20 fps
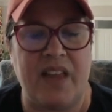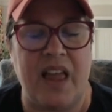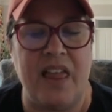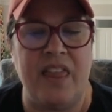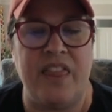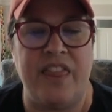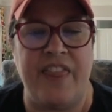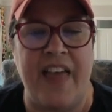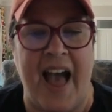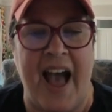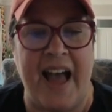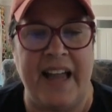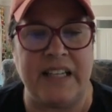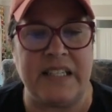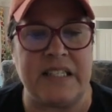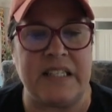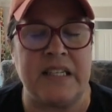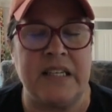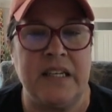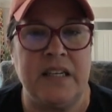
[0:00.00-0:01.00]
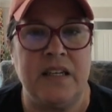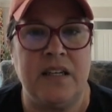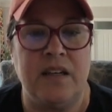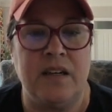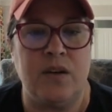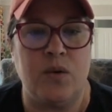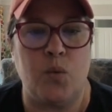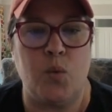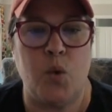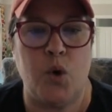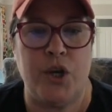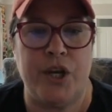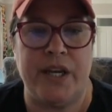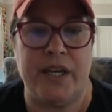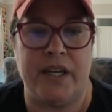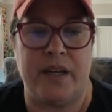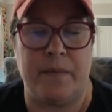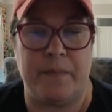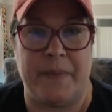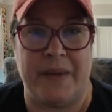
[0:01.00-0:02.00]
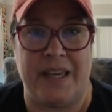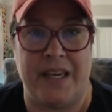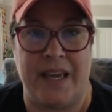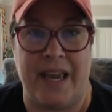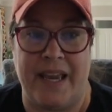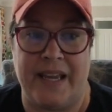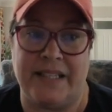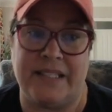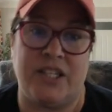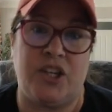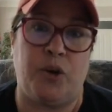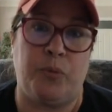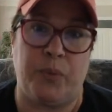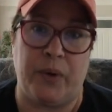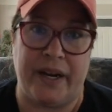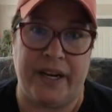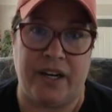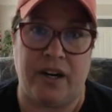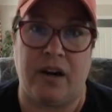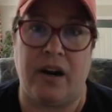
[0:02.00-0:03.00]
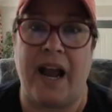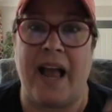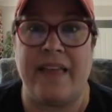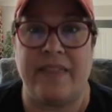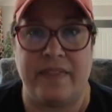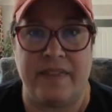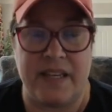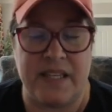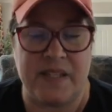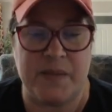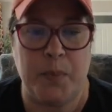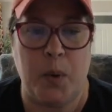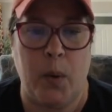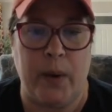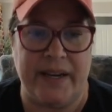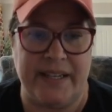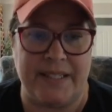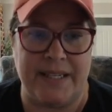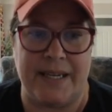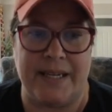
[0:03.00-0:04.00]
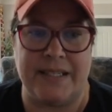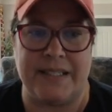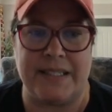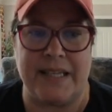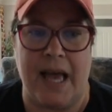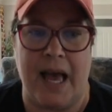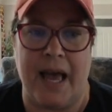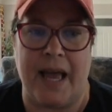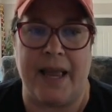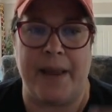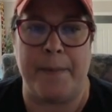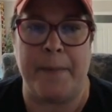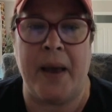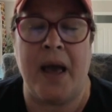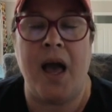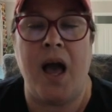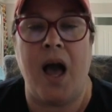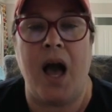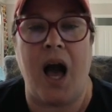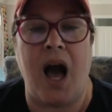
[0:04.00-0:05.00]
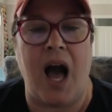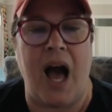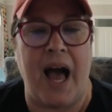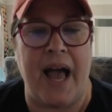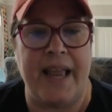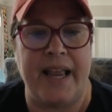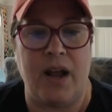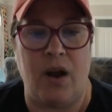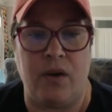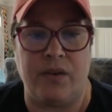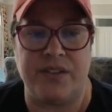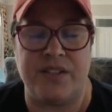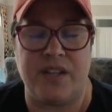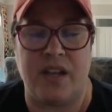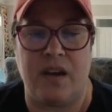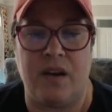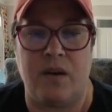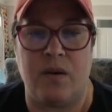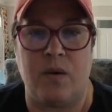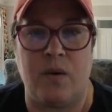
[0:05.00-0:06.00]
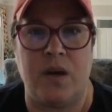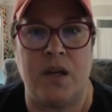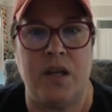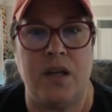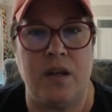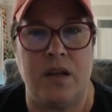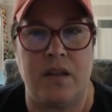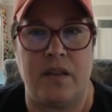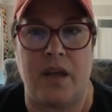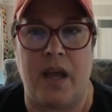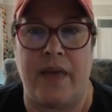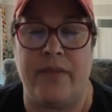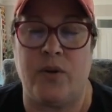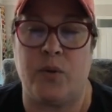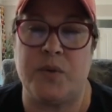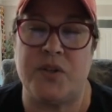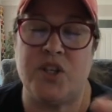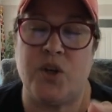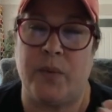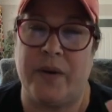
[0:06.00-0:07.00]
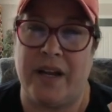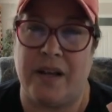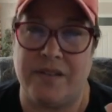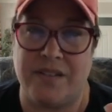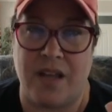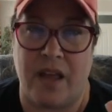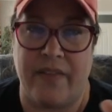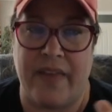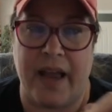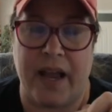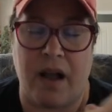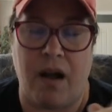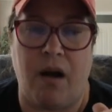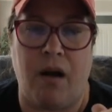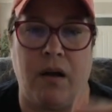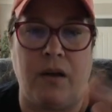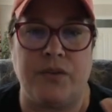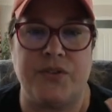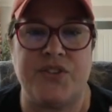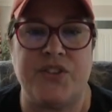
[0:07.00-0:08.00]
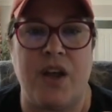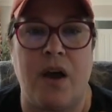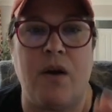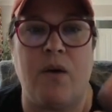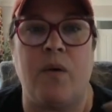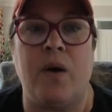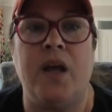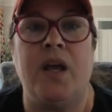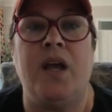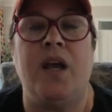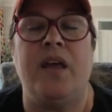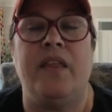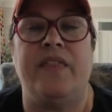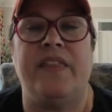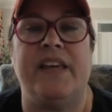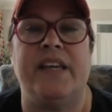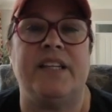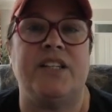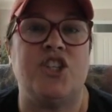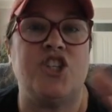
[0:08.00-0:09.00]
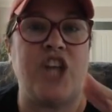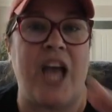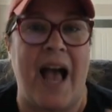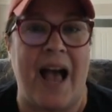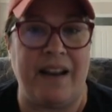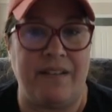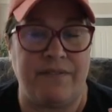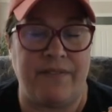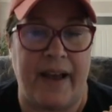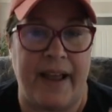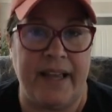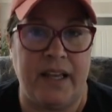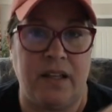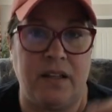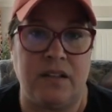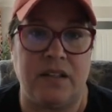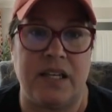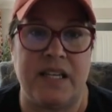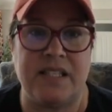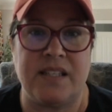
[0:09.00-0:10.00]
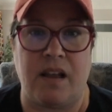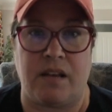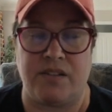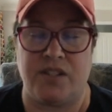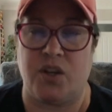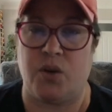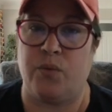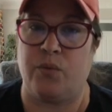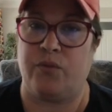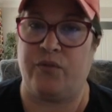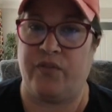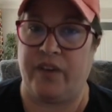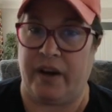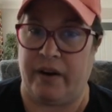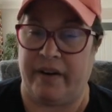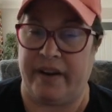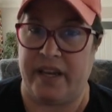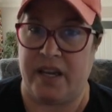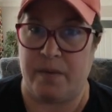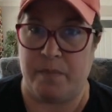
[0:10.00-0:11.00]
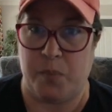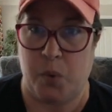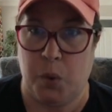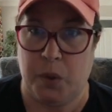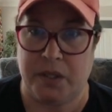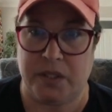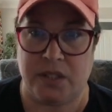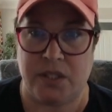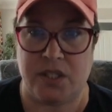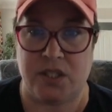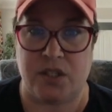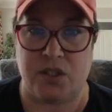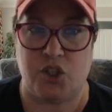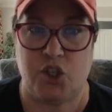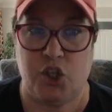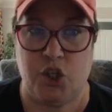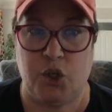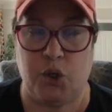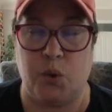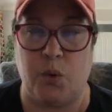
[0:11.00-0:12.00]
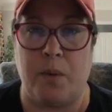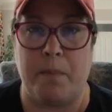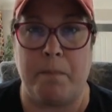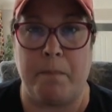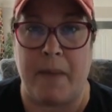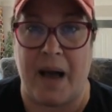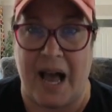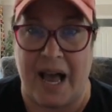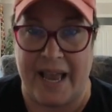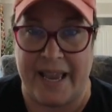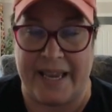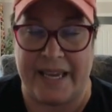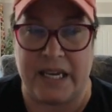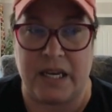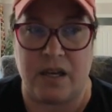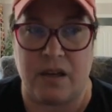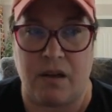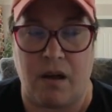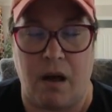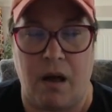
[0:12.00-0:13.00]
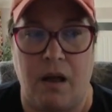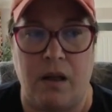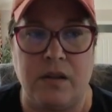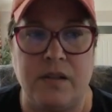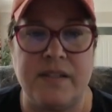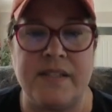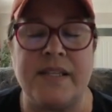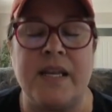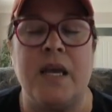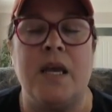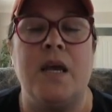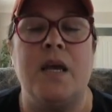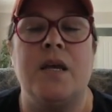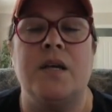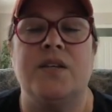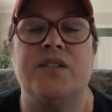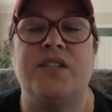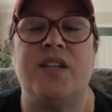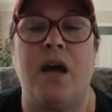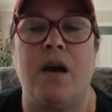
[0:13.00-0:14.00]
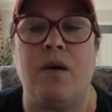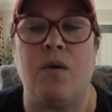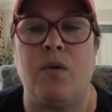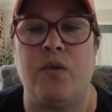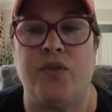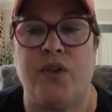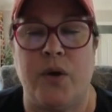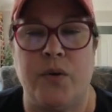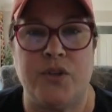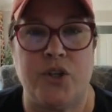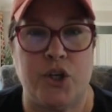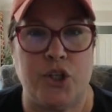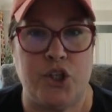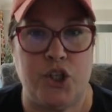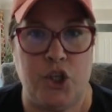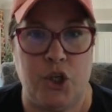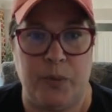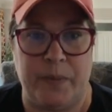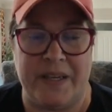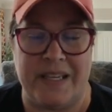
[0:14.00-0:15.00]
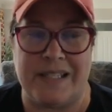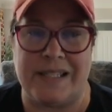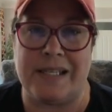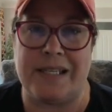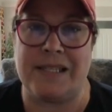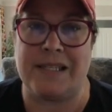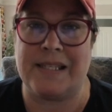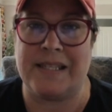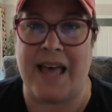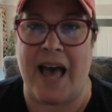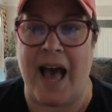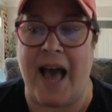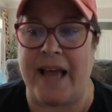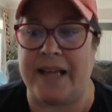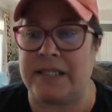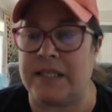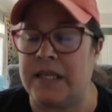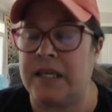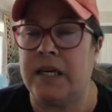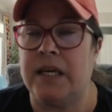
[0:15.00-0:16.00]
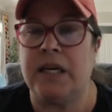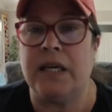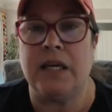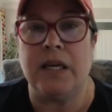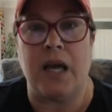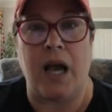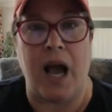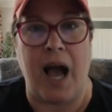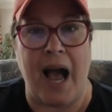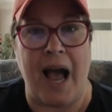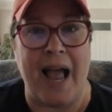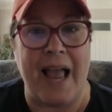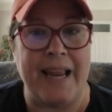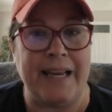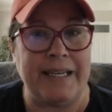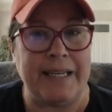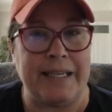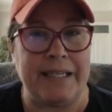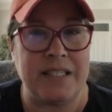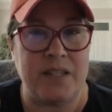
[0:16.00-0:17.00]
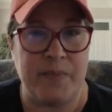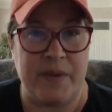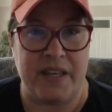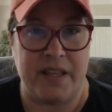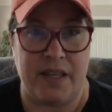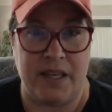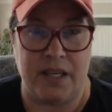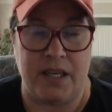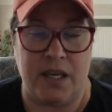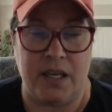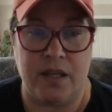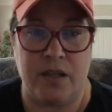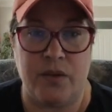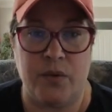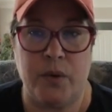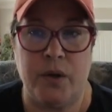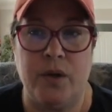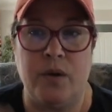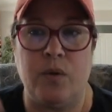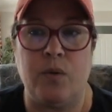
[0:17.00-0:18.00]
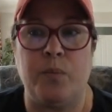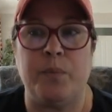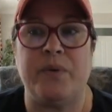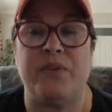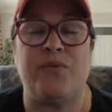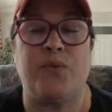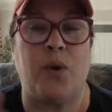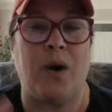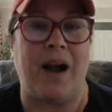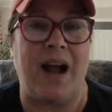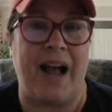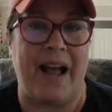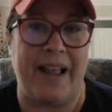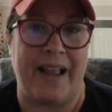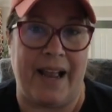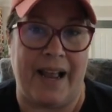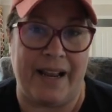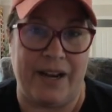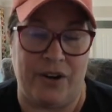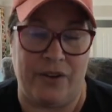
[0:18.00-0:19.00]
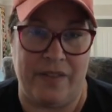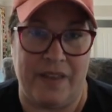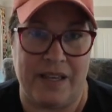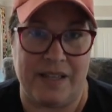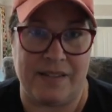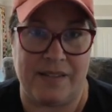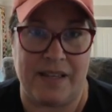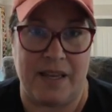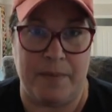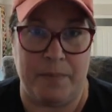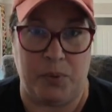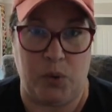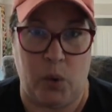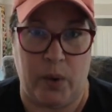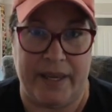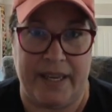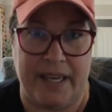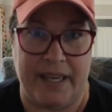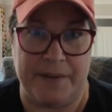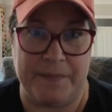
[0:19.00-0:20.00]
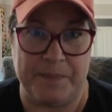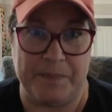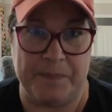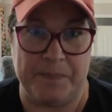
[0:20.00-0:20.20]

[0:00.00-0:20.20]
that would be a deal breaker at this point in time. I also, and there was no one else on that call, so the chat file is also very important to my calls. So those are two pieces that I need to be thinking through before I hire this employee.